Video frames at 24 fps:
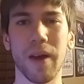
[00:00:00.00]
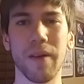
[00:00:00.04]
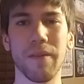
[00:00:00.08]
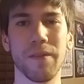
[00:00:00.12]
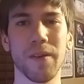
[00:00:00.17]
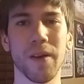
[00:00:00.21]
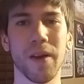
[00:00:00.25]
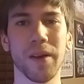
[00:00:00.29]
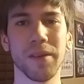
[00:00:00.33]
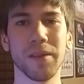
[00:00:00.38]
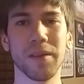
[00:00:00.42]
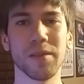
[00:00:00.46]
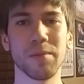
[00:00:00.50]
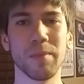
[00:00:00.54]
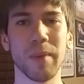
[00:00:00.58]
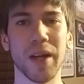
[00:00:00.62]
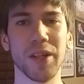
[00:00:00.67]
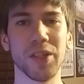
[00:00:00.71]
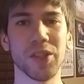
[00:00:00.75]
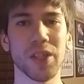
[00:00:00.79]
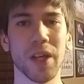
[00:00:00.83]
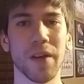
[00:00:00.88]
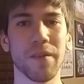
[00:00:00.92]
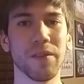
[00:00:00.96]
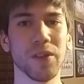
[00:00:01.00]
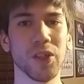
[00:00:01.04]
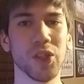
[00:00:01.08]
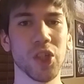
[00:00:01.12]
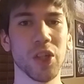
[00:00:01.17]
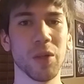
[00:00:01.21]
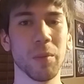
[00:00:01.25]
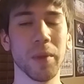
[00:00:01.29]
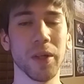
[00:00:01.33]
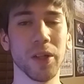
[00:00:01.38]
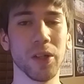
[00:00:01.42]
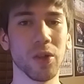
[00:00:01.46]
I feel like this match definitely
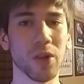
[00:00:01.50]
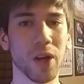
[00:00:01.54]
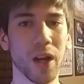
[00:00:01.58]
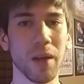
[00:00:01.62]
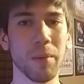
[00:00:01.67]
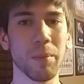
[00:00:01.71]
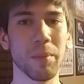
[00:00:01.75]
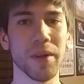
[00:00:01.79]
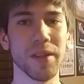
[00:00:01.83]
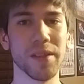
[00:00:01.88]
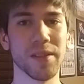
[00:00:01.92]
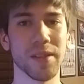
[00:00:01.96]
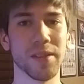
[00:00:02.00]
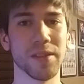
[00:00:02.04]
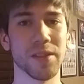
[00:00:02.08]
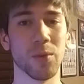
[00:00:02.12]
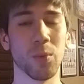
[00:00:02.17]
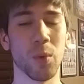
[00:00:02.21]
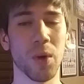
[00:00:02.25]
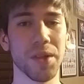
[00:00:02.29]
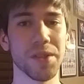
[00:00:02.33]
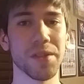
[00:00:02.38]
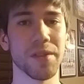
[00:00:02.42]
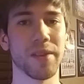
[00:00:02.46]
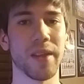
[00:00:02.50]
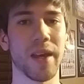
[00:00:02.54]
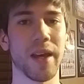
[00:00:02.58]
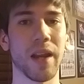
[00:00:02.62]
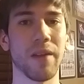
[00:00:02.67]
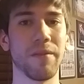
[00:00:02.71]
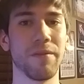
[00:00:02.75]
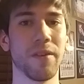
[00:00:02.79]
should have been great, but since it wasn't that,